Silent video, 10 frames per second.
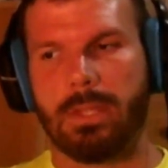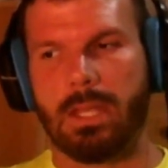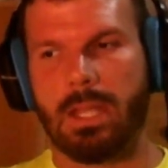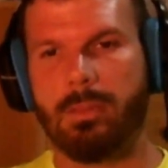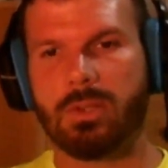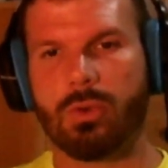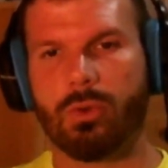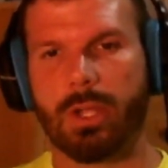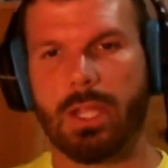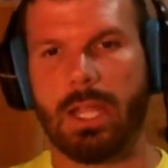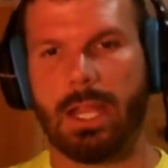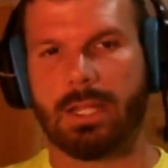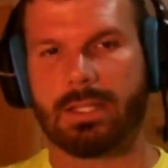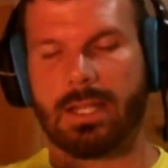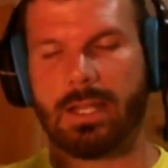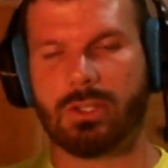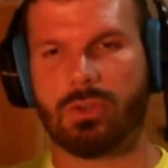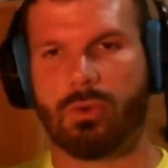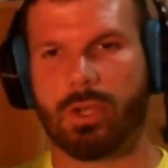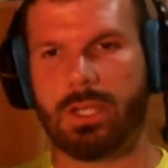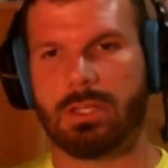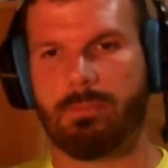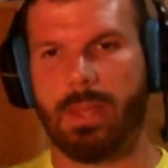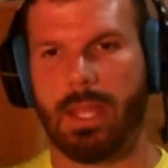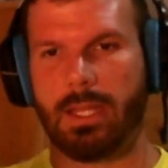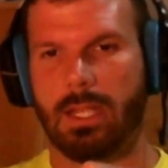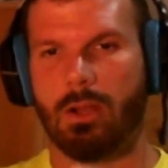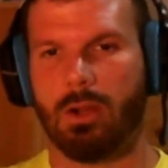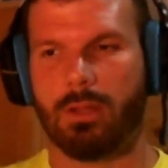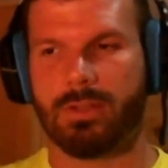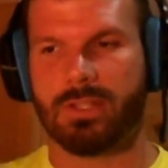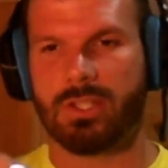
inhibitory and excitatory depending on the